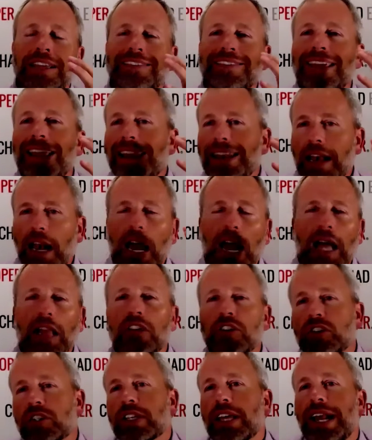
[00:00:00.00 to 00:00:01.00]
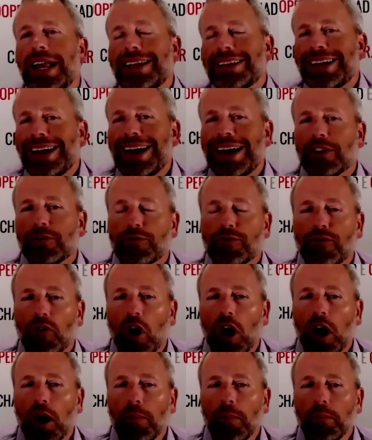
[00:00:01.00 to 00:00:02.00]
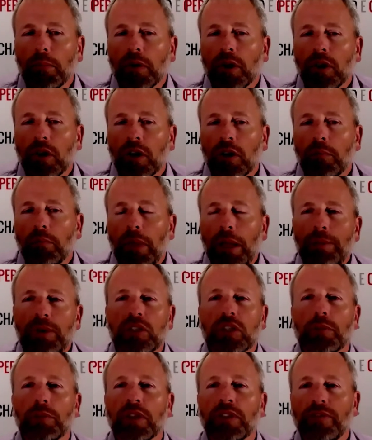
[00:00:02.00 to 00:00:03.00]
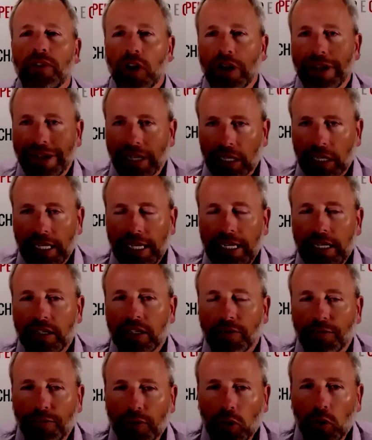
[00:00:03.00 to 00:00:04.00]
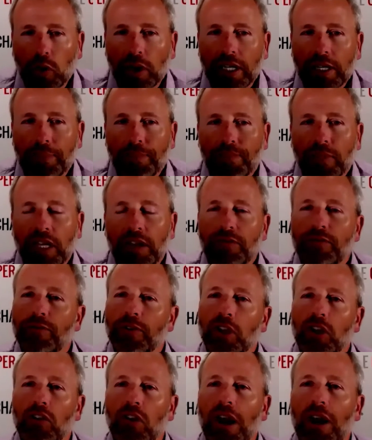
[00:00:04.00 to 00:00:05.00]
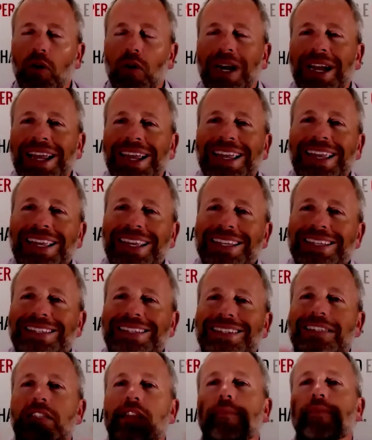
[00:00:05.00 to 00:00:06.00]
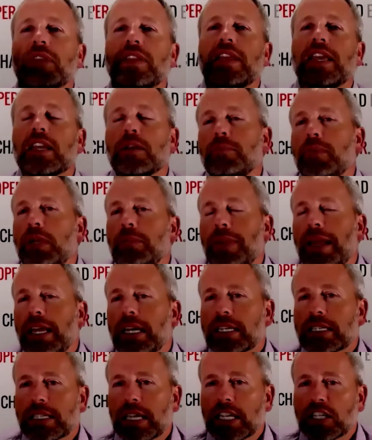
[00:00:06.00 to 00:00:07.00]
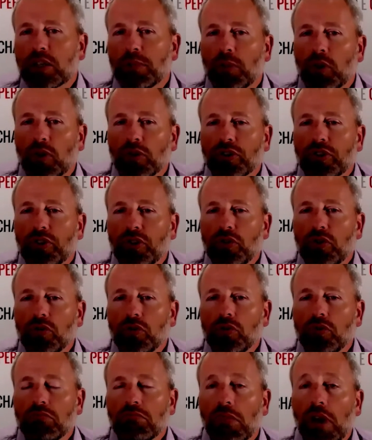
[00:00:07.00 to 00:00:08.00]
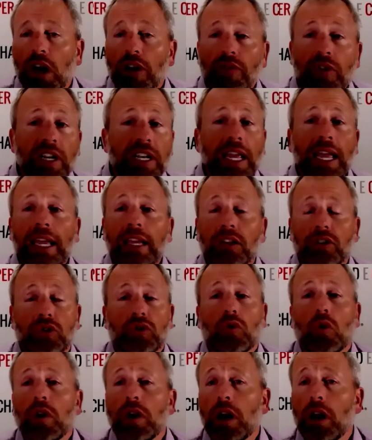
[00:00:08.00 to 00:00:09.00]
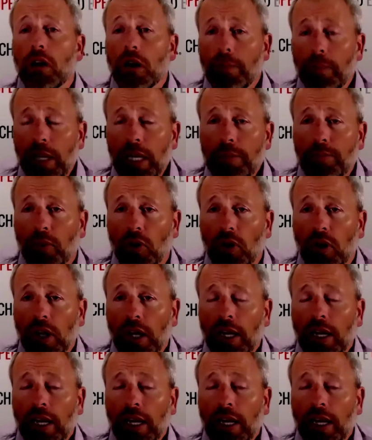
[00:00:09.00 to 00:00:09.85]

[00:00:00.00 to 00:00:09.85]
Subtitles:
that knowledge that I got from maybe some of the very elite and affluent and figure out, is this something that can be made accessible to everyday extraordinary people?